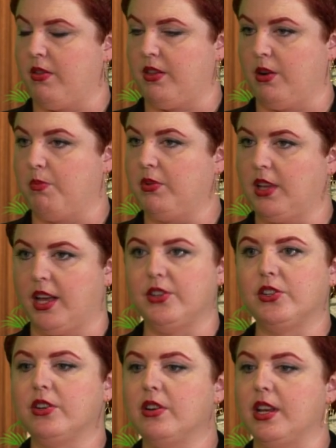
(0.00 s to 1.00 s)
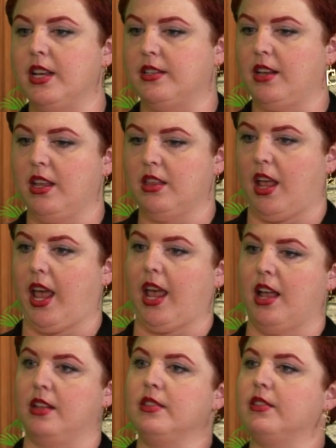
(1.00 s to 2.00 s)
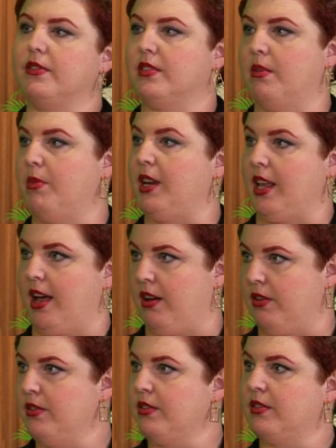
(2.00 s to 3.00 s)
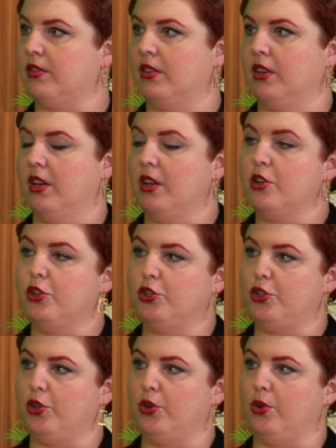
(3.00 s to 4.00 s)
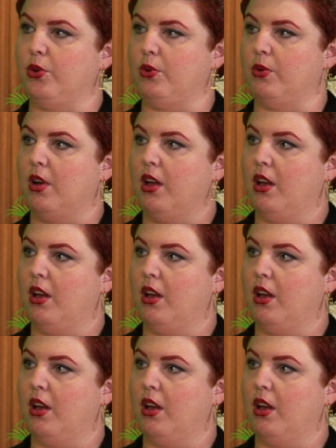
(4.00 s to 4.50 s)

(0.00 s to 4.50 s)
their pleasure is in the hands of somebody else to